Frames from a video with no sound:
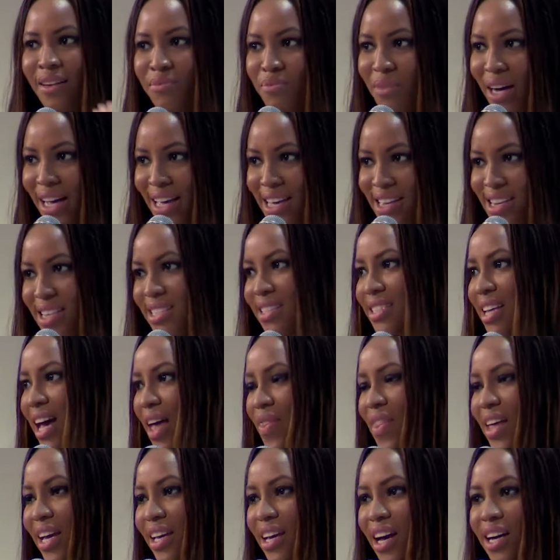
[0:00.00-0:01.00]
I understand
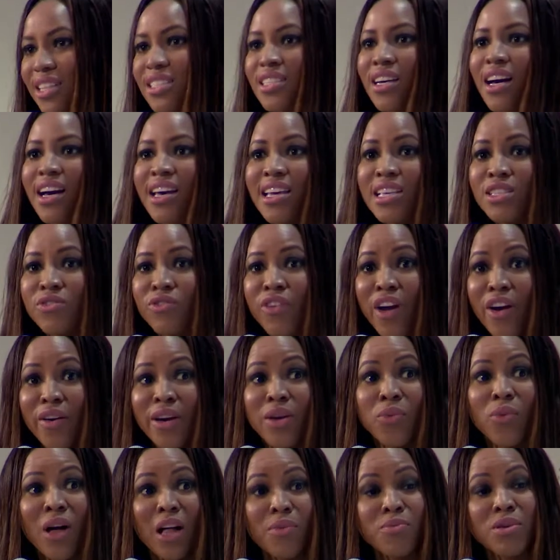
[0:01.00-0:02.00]
that Qatar is very
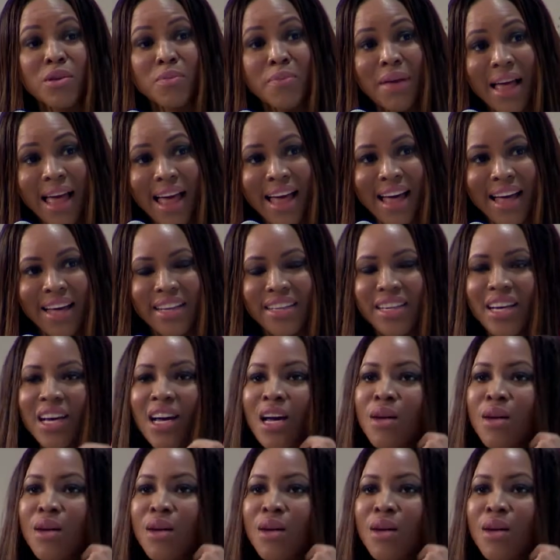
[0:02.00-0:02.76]
well prepared,